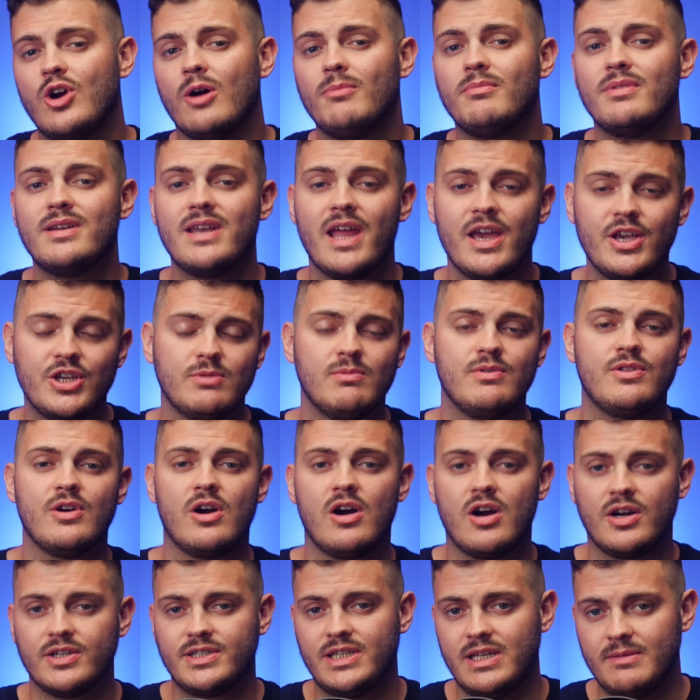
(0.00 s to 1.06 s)
combination with
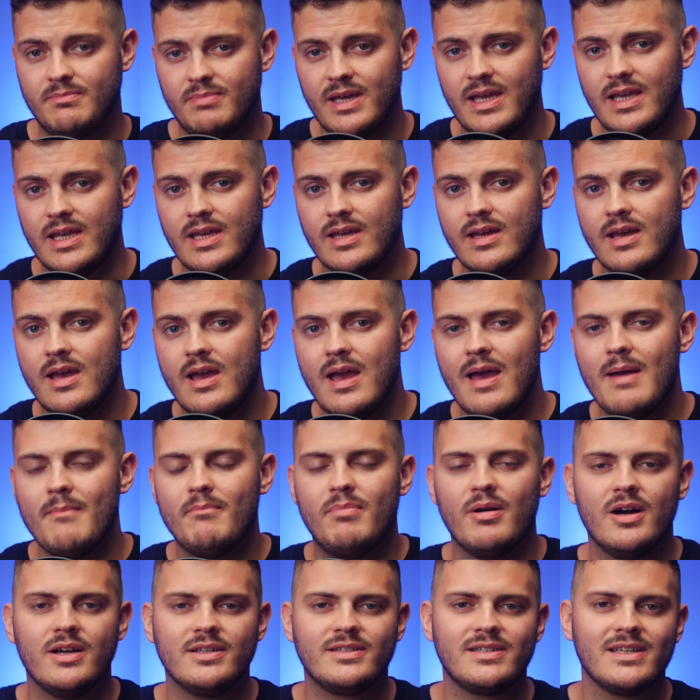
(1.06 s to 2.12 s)
RTP,
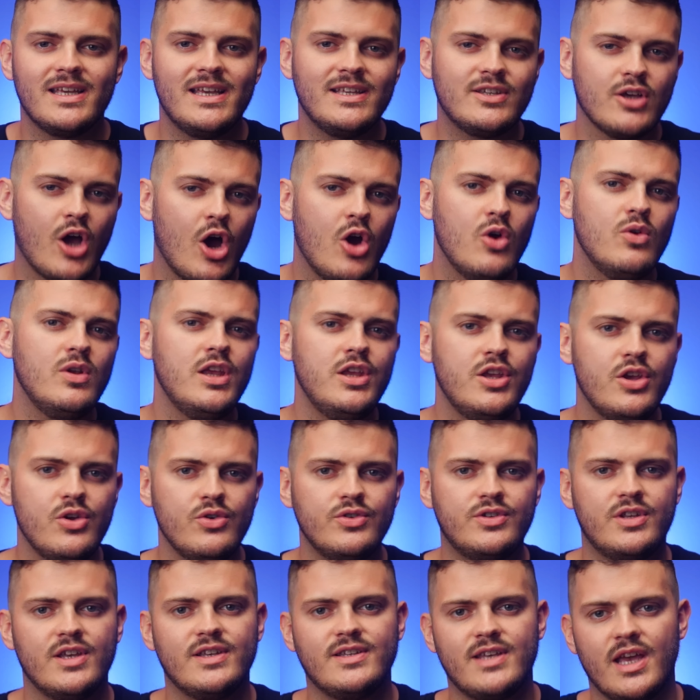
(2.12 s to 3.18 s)
but is only
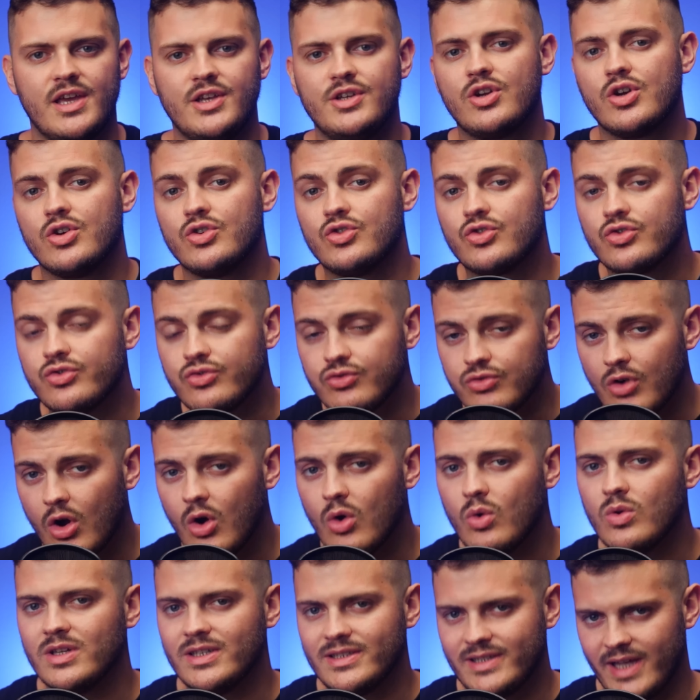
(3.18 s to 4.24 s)
used to send
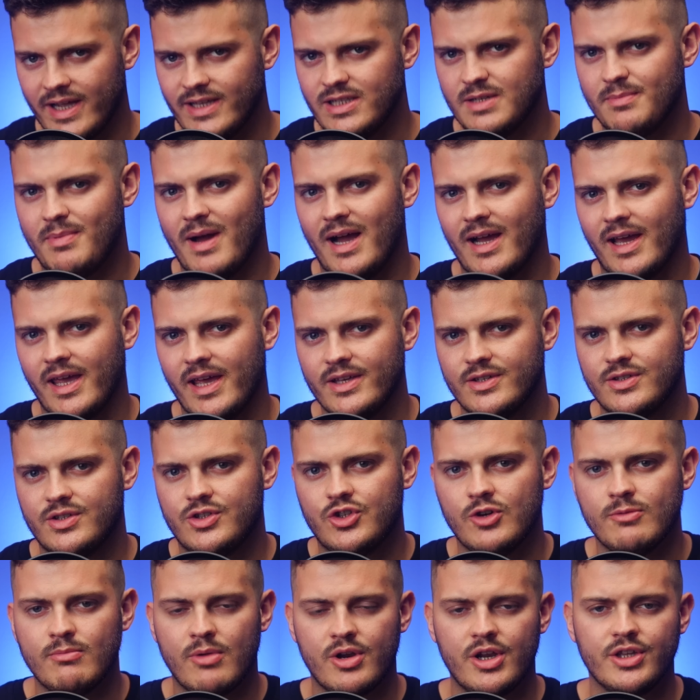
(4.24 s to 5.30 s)
control data packets
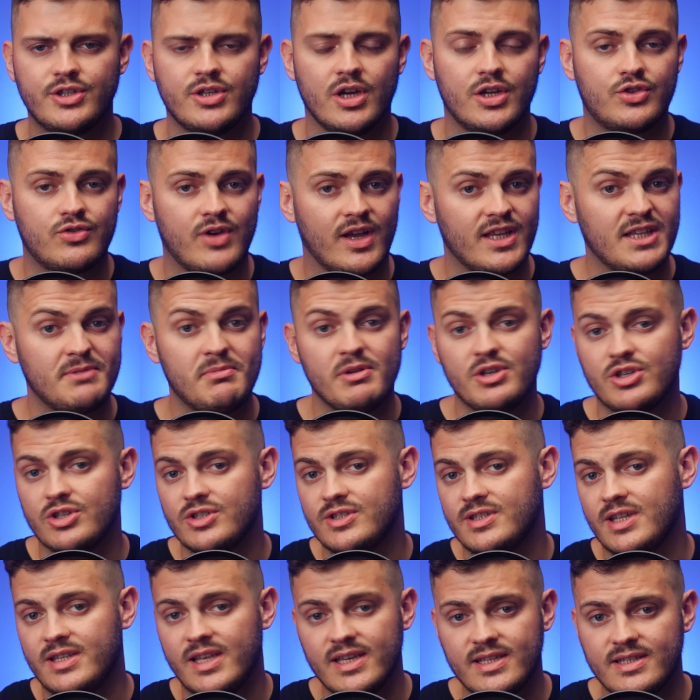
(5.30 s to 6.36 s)
to monitor transmission
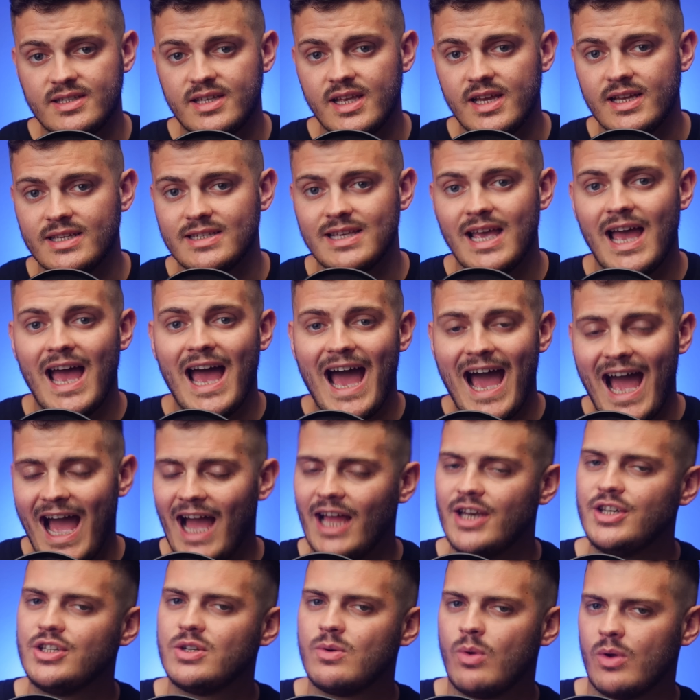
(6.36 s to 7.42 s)
statistics
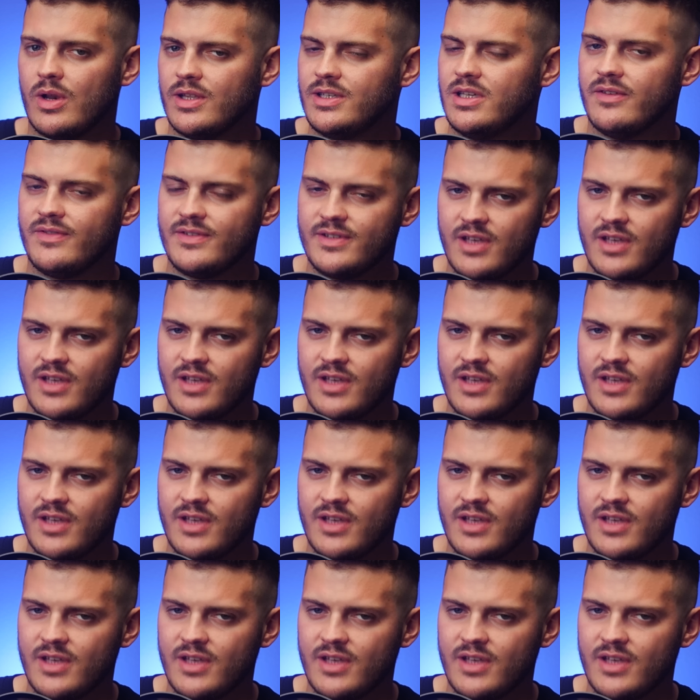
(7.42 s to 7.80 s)
and quality of